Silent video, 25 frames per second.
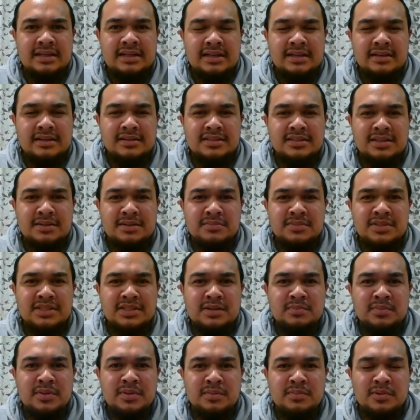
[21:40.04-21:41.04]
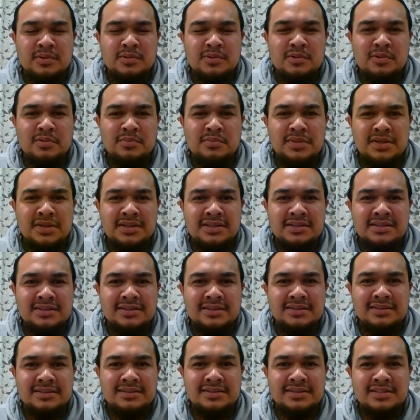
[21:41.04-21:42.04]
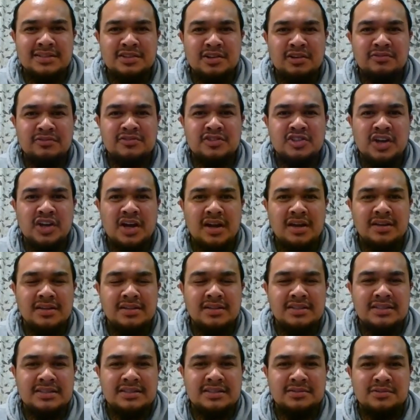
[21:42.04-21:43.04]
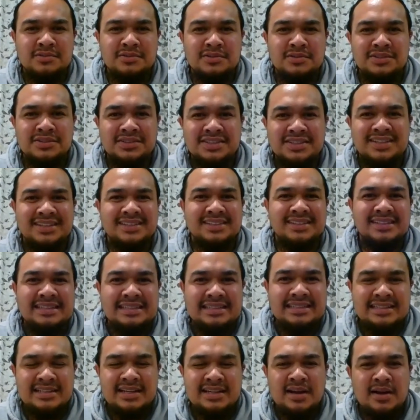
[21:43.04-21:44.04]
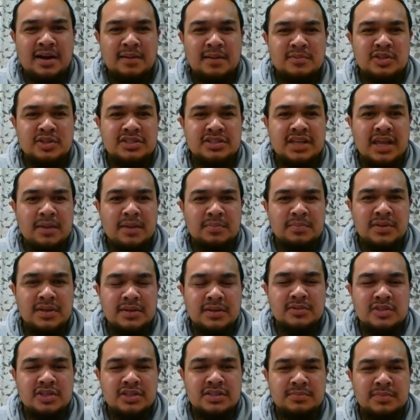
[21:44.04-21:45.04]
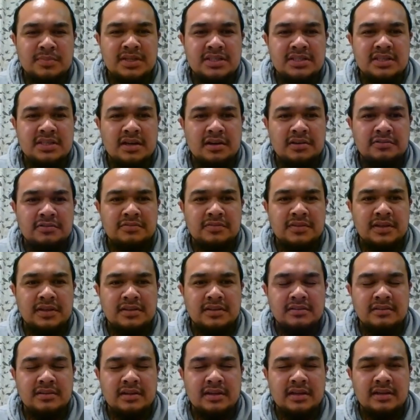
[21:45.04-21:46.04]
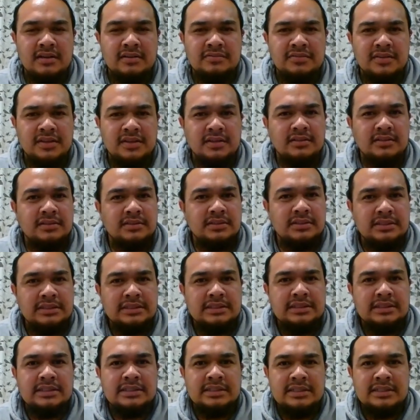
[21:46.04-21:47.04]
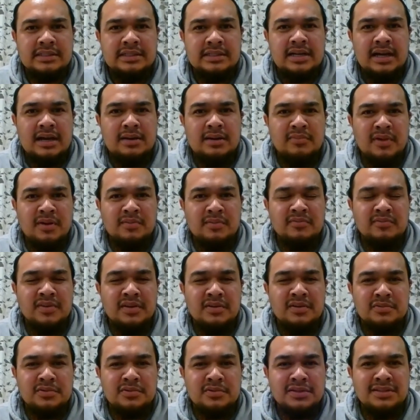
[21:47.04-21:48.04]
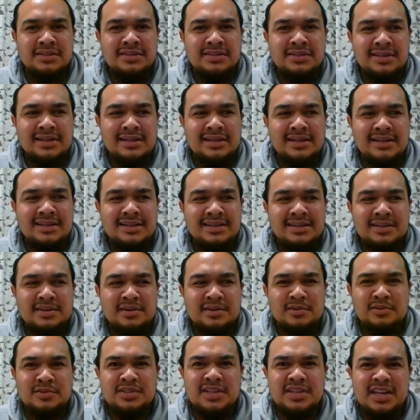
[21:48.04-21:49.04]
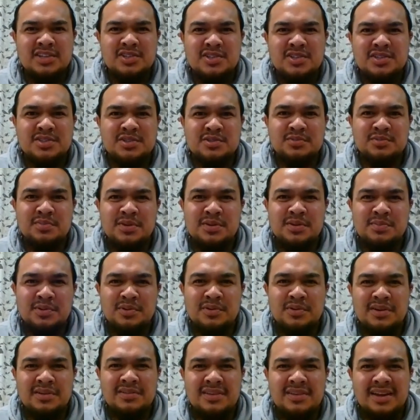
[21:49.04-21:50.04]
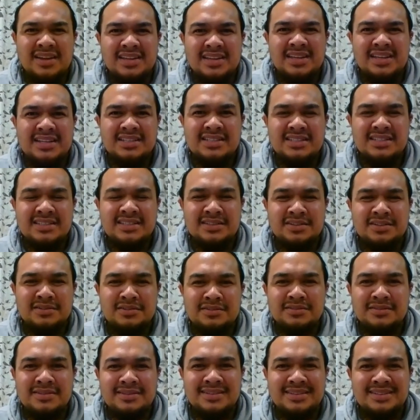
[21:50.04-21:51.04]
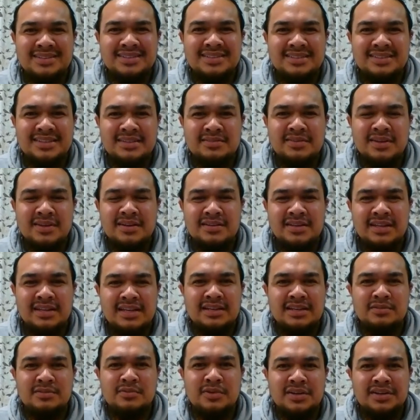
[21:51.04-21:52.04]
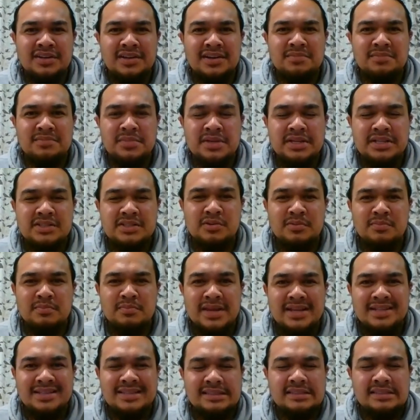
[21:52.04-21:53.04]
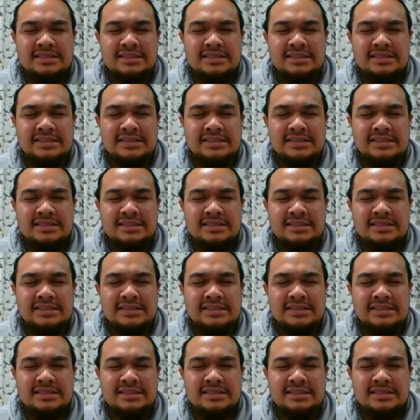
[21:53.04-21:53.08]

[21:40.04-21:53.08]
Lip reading: some people call me the soft giant, or I'm just happy. I'm just myself, and I think I'm very contagious to people. I guess anyone I meet or met,